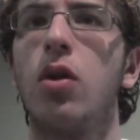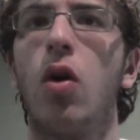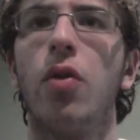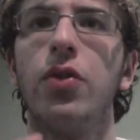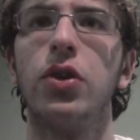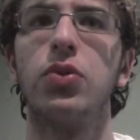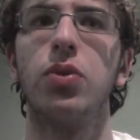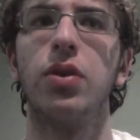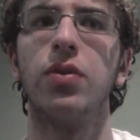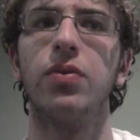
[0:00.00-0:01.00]
all this
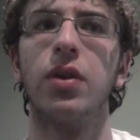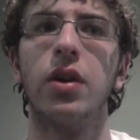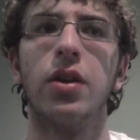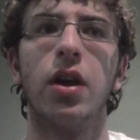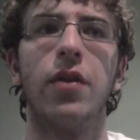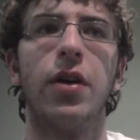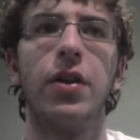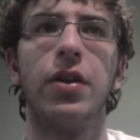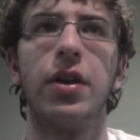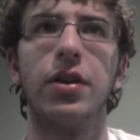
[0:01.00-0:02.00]
with them,
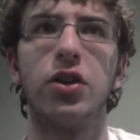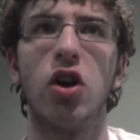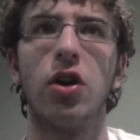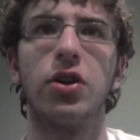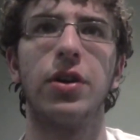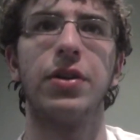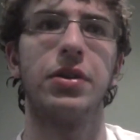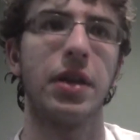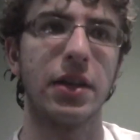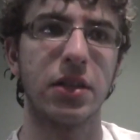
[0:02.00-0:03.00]
and then show
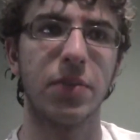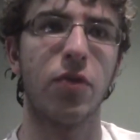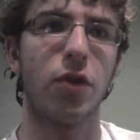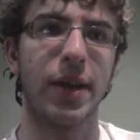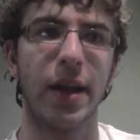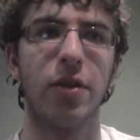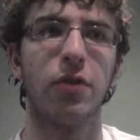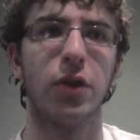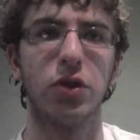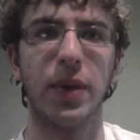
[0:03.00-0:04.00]
and as I said before, Kendall
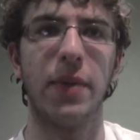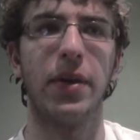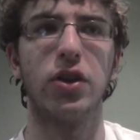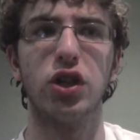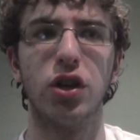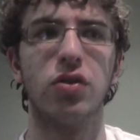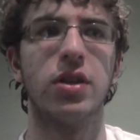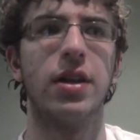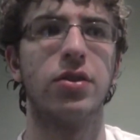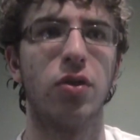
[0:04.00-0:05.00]
feels bad because she knows
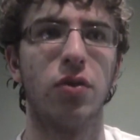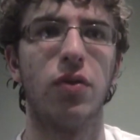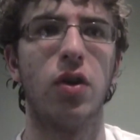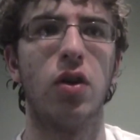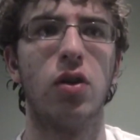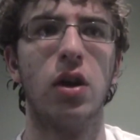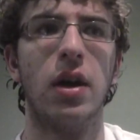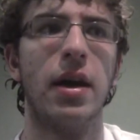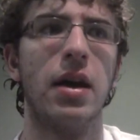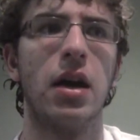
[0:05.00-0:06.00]
that it's her fault.
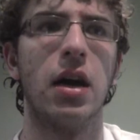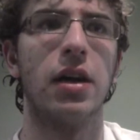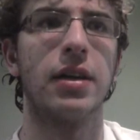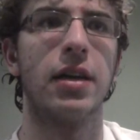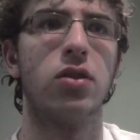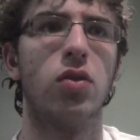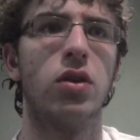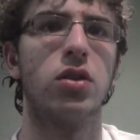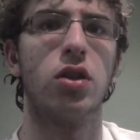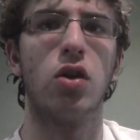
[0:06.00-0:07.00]
uh, Kendall
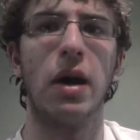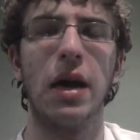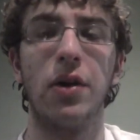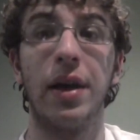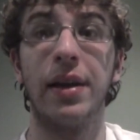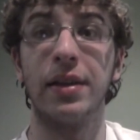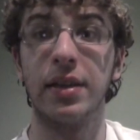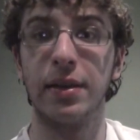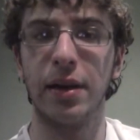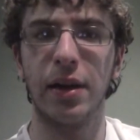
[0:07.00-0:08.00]
wants to go out and
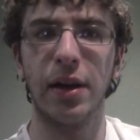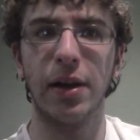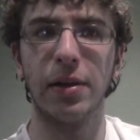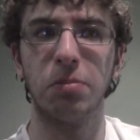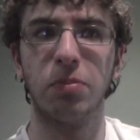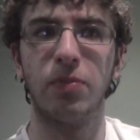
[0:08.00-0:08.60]
uh,